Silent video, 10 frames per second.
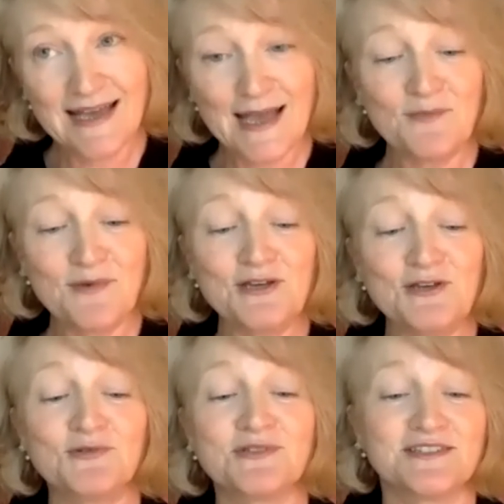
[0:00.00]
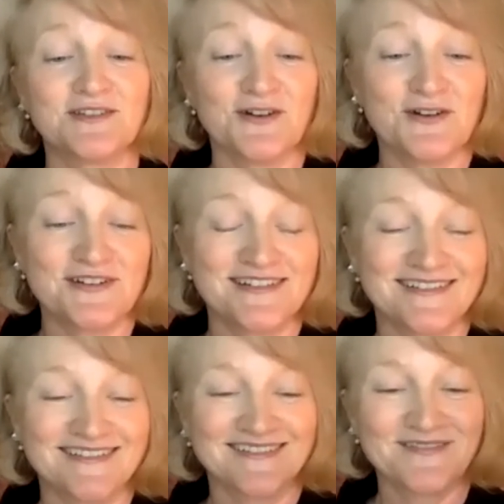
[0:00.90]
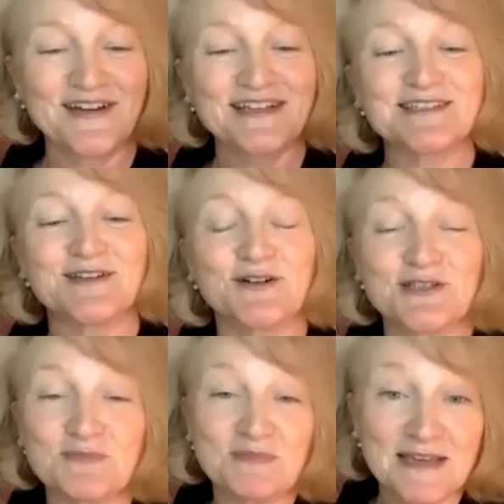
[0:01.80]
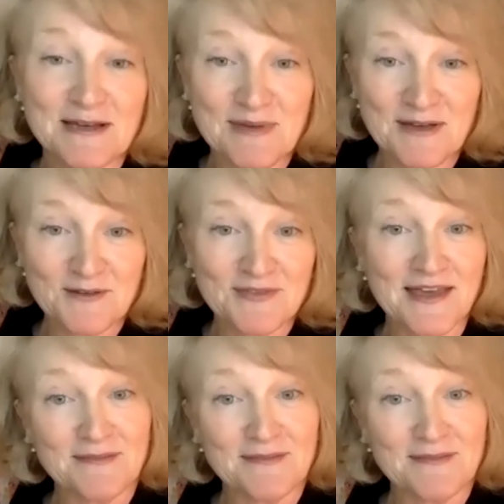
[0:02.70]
And when it starts being about that